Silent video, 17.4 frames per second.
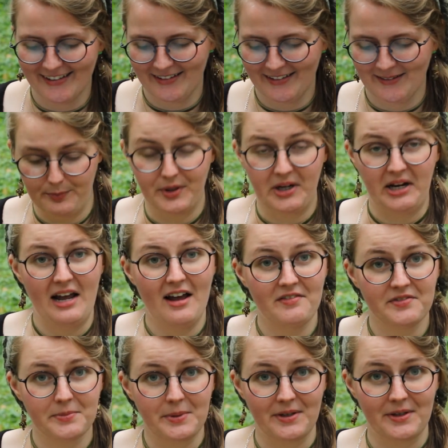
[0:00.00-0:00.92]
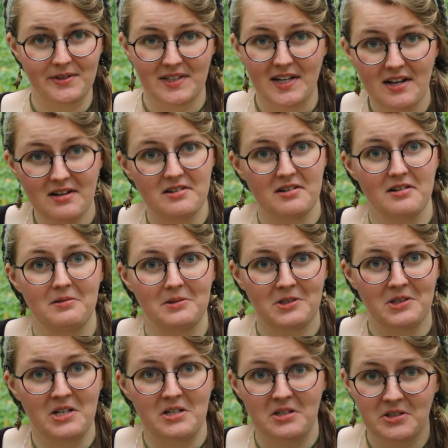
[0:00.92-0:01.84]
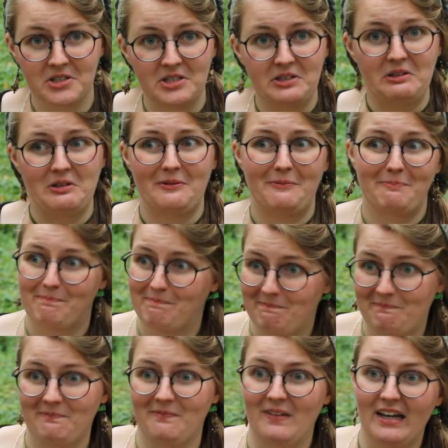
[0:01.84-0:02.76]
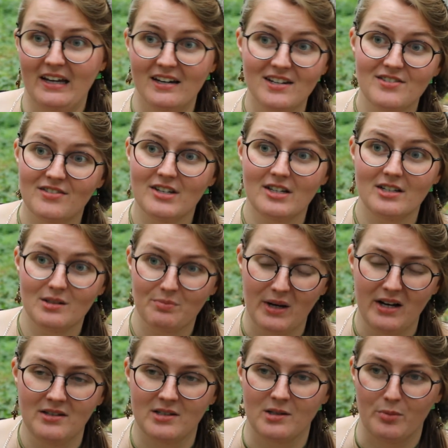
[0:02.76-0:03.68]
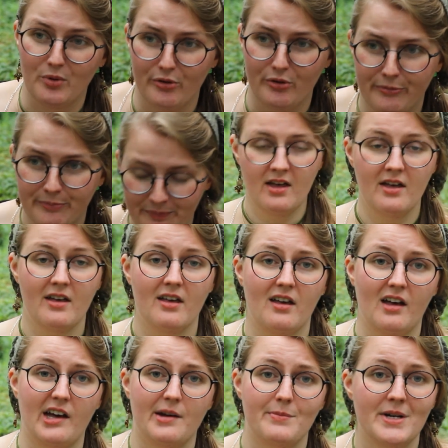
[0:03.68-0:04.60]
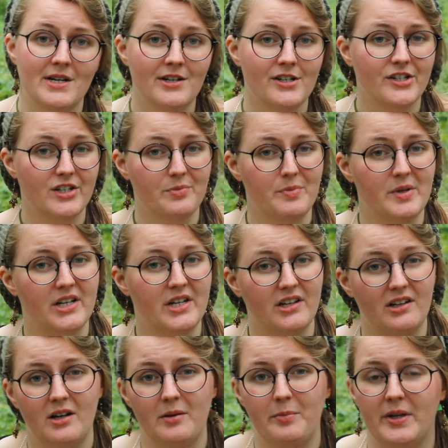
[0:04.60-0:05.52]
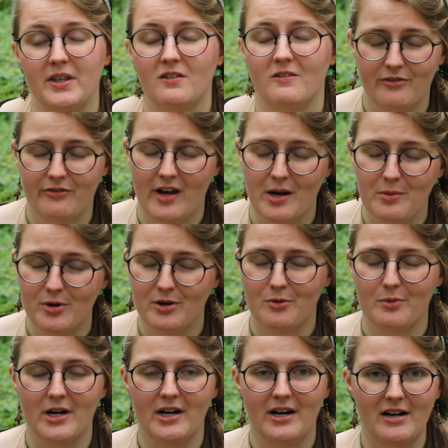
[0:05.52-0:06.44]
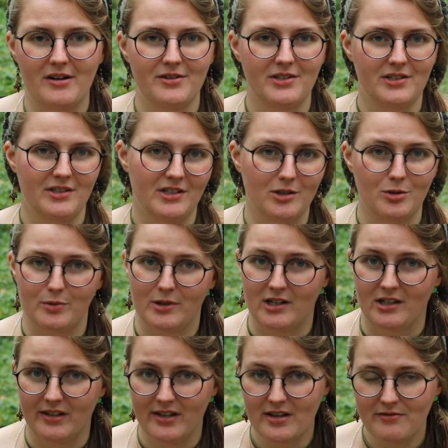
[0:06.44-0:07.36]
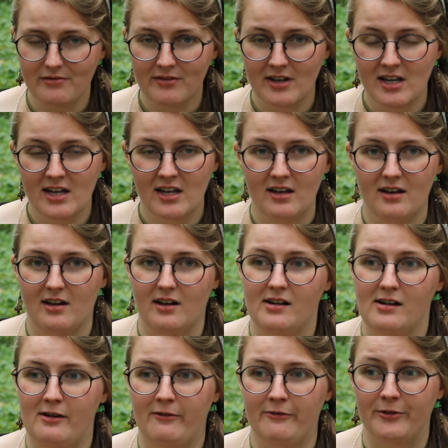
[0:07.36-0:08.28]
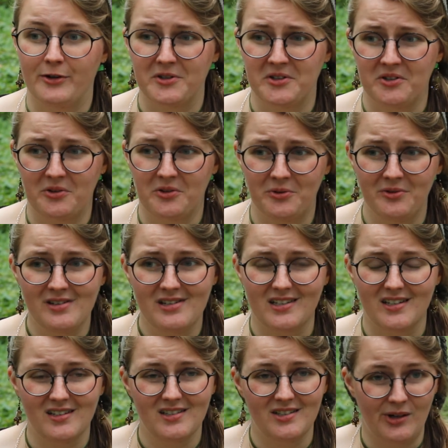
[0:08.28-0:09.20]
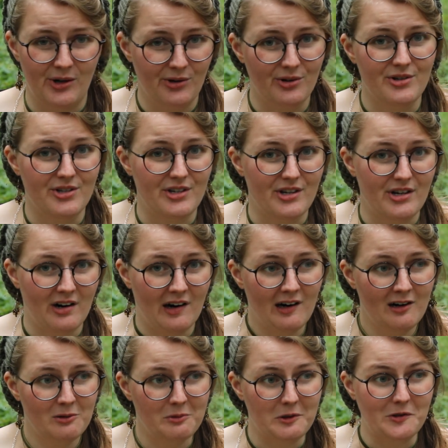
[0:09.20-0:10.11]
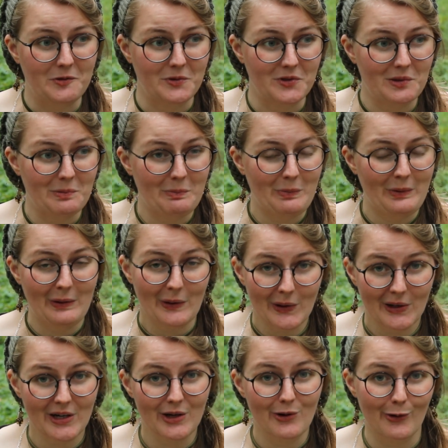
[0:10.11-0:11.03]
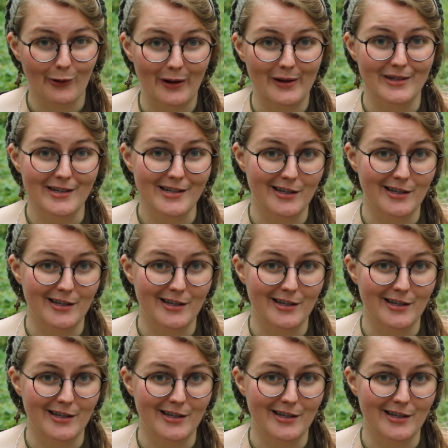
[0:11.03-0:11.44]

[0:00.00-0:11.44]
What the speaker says: But I have about 10 yards here, so anything is possible. I managed to pick it up at the fabric warehouse near where I live for only $6 a yard, which was a pretty crazy